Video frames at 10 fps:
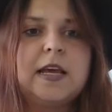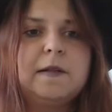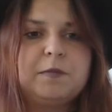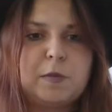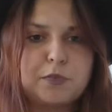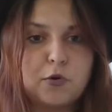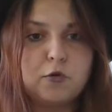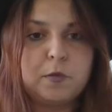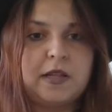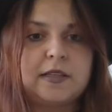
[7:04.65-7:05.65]

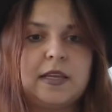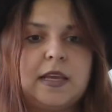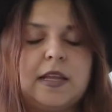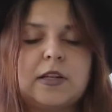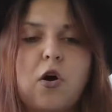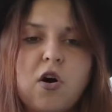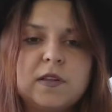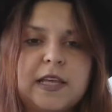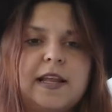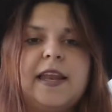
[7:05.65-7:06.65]
improvement in all
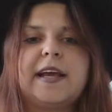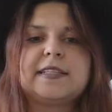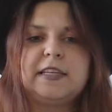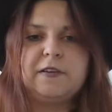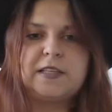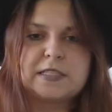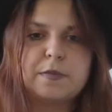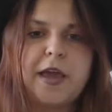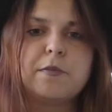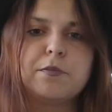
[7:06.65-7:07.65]
daily activities by